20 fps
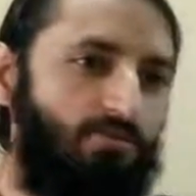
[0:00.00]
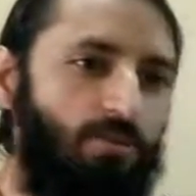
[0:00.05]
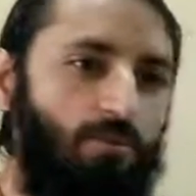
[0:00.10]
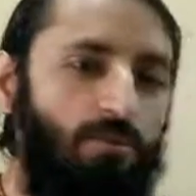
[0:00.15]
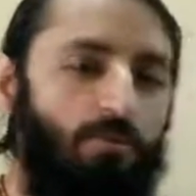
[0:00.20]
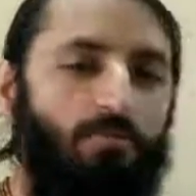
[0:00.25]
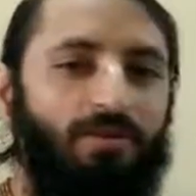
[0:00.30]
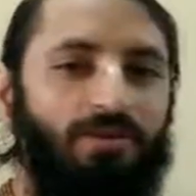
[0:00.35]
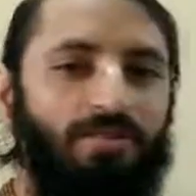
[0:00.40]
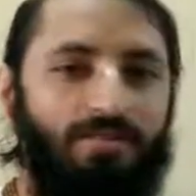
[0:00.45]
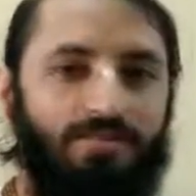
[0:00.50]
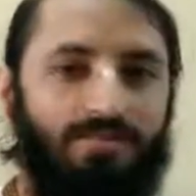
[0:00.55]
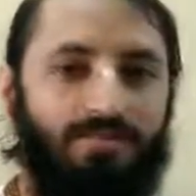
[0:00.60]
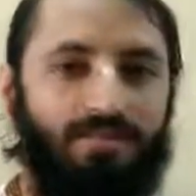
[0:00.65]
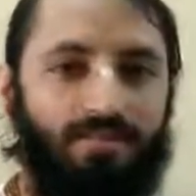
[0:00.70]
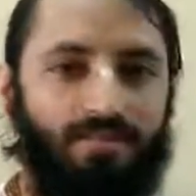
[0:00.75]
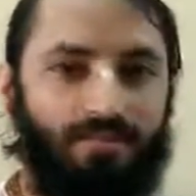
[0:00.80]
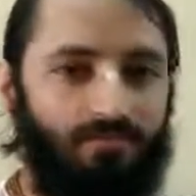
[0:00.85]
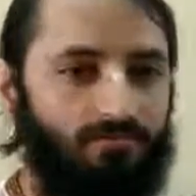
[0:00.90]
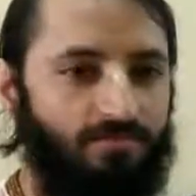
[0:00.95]
what Prabhupada is
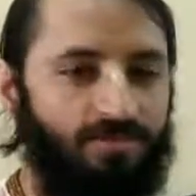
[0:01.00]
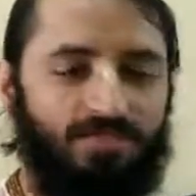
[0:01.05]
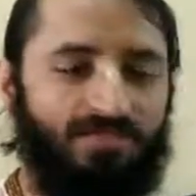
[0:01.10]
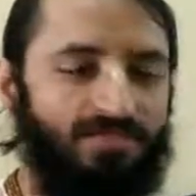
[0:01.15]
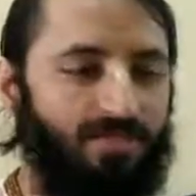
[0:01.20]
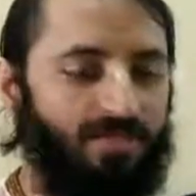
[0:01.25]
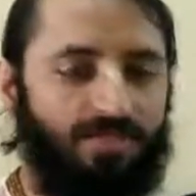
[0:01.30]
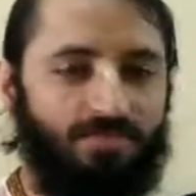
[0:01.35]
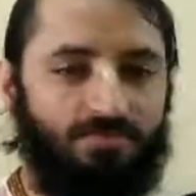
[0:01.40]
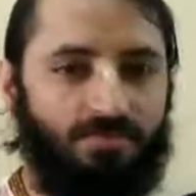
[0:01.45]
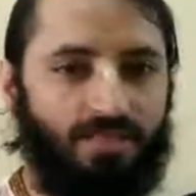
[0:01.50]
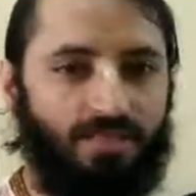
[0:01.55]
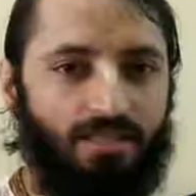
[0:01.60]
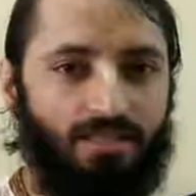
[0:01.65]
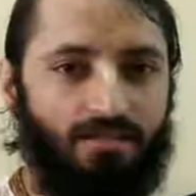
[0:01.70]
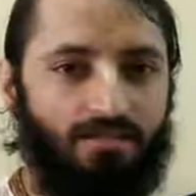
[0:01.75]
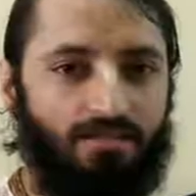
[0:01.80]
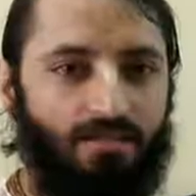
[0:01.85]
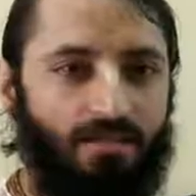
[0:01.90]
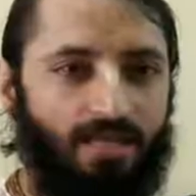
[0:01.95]
saying, sincerely
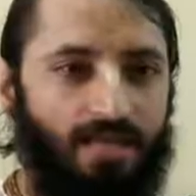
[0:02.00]
speaking.